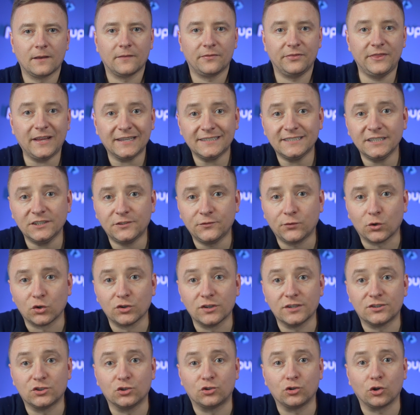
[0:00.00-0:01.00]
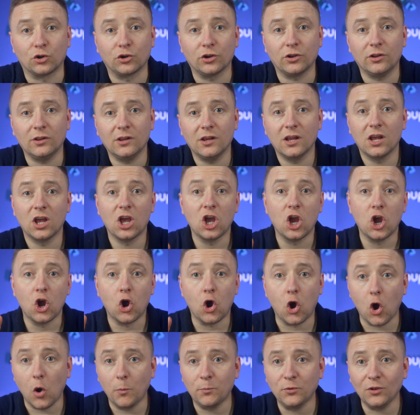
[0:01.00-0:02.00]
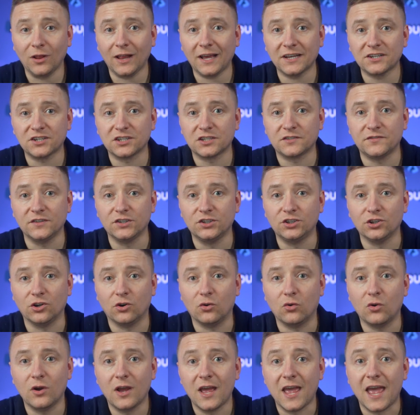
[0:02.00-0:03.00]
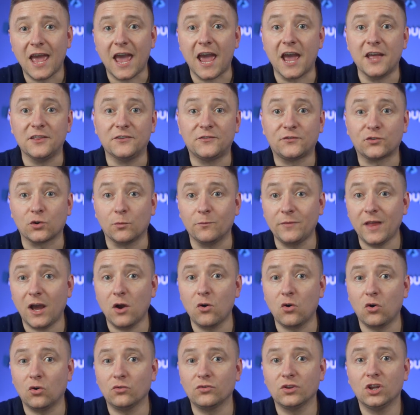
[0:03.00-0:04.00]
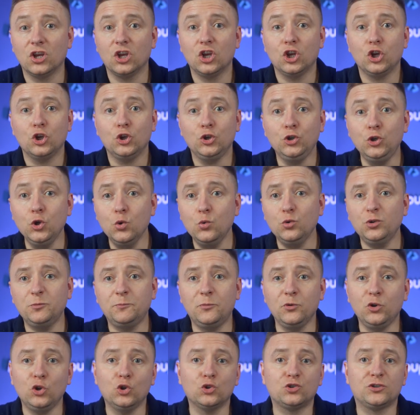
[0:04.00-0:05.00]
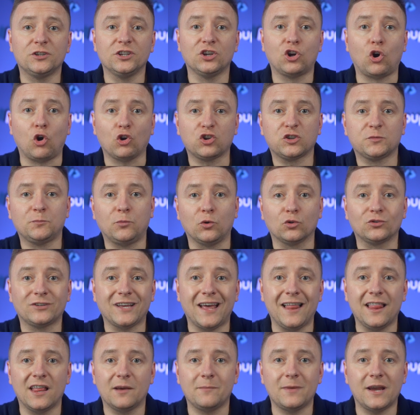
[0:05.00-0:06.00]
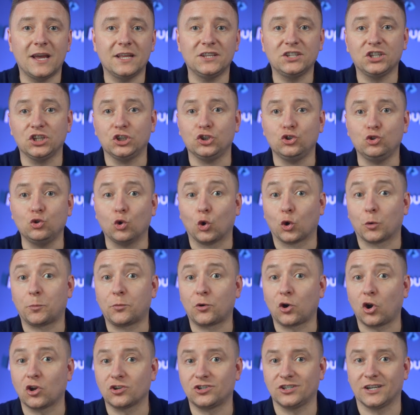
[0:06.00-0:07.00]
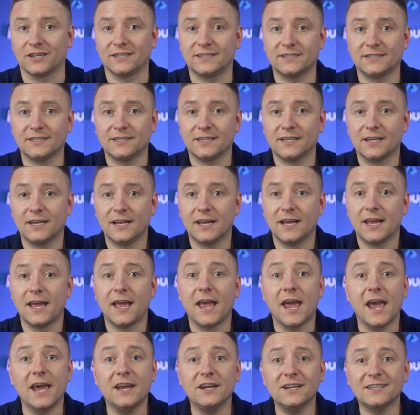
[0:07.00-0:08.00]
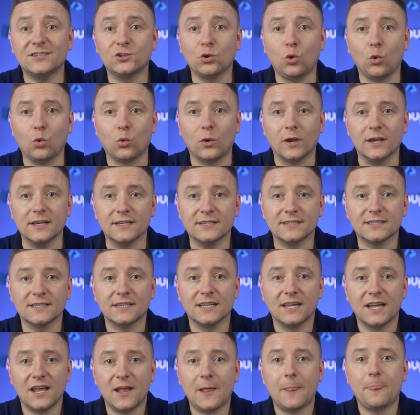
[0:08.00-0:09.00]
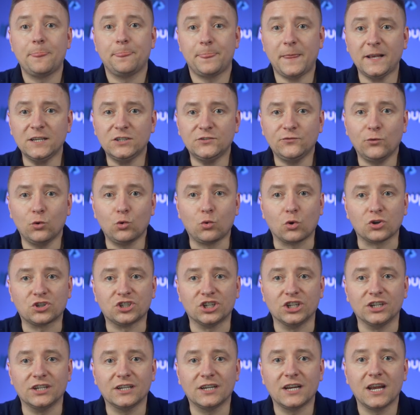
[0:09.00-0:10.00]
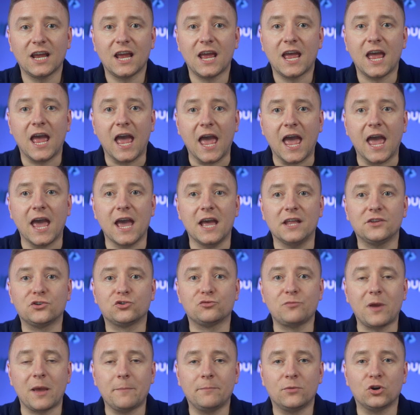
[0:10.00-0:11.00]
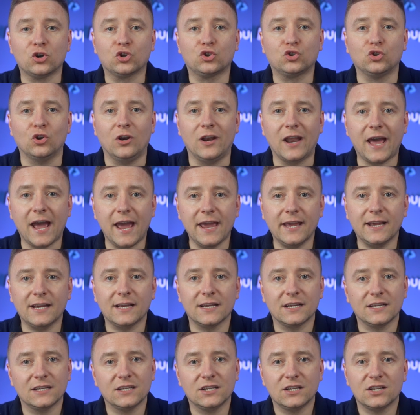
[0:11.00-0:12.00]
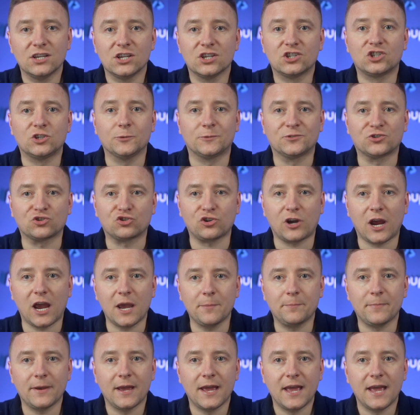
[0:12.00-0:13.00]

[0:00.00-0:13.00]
That's it for this tutorial, hope you liked this video and from now on you would be using hotspot element in your projects. And as always, thanks for watching and remember to like, subscribe